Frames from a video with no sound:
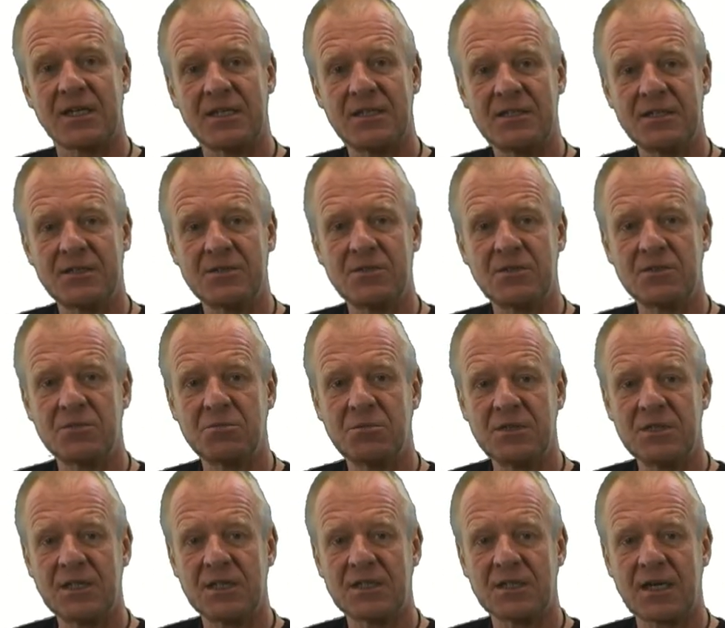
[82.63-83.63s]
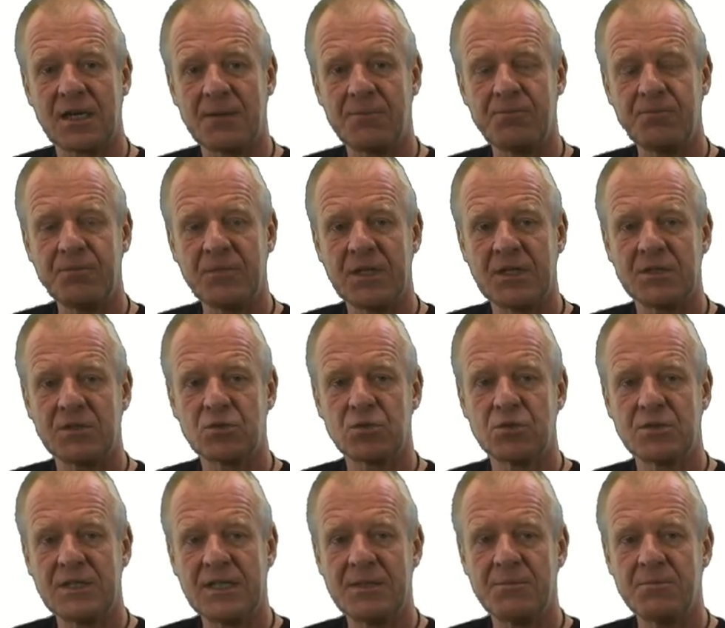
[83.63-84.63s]
move vertically upwards to the
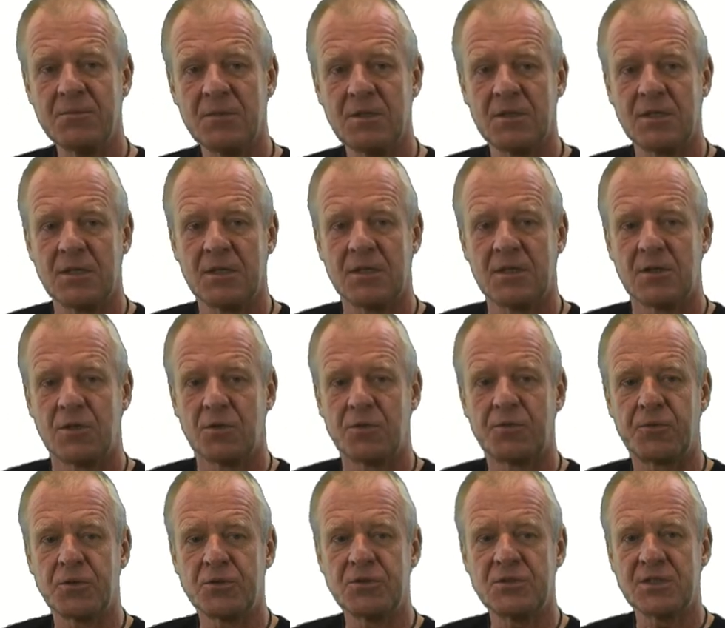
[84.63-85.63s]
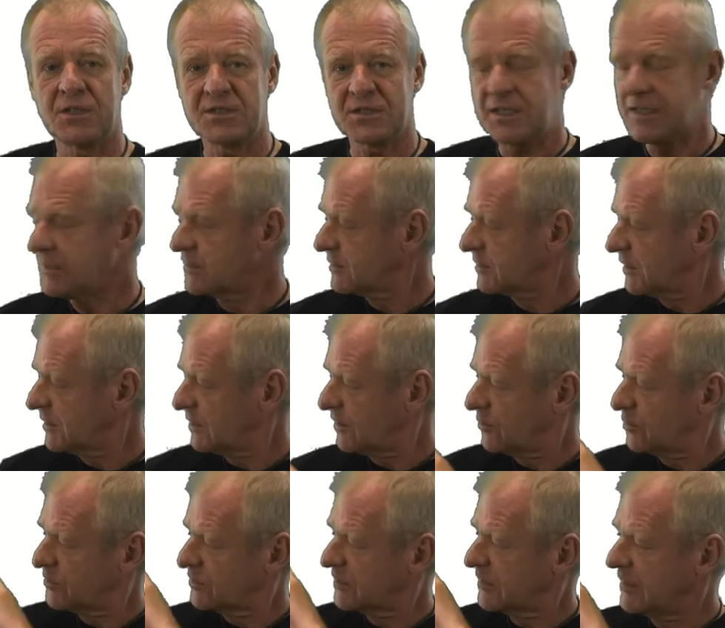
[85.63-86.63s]
curve, and read out the
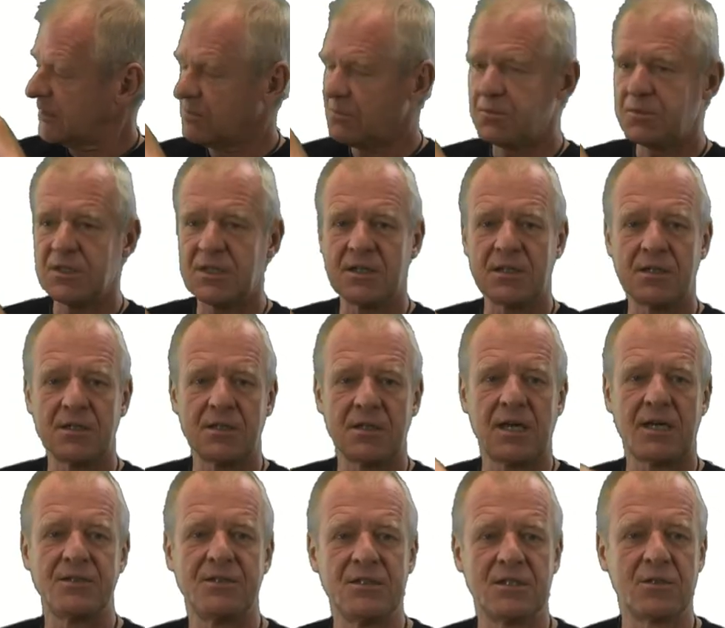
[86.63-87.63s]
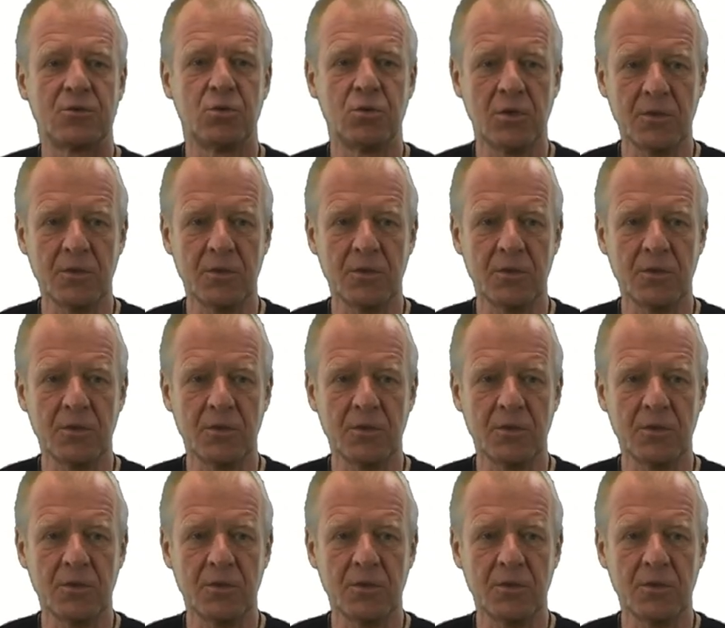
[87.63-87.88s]
associated torque on the y-axis.